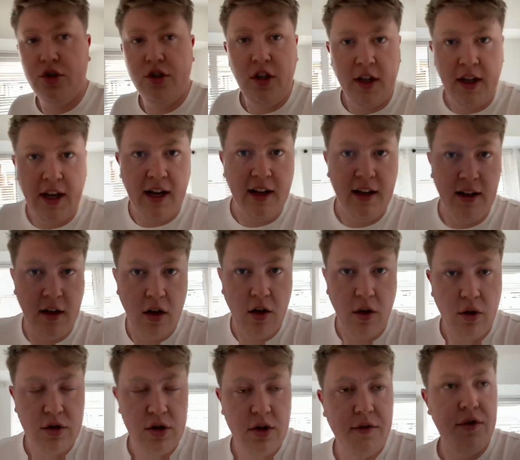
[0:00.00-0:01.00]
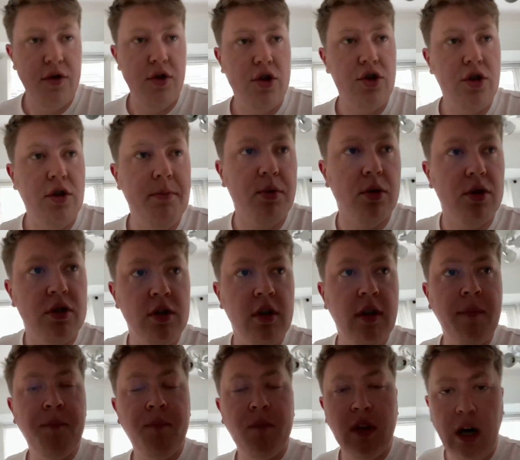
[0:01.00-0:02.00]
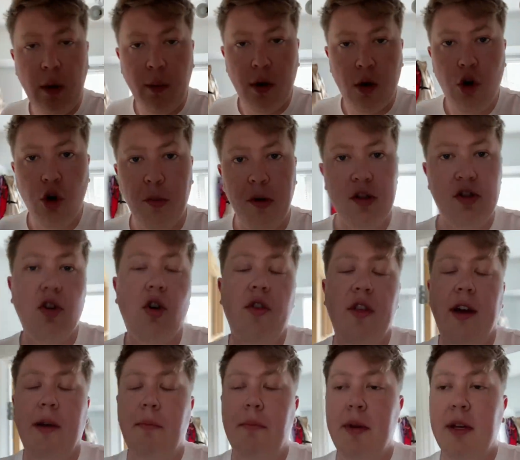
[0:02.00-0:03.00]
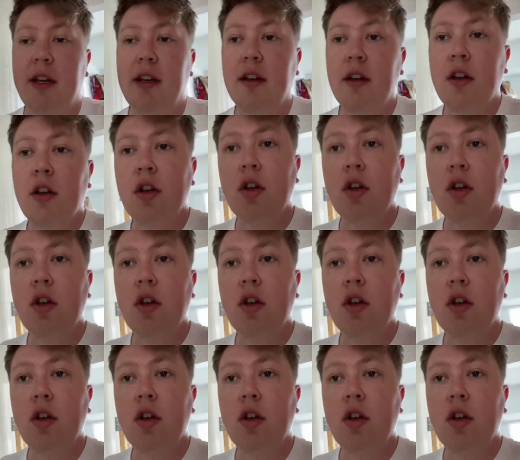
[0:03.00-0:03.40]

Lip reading: You can get a little larger version, but our cupboards aren't that big.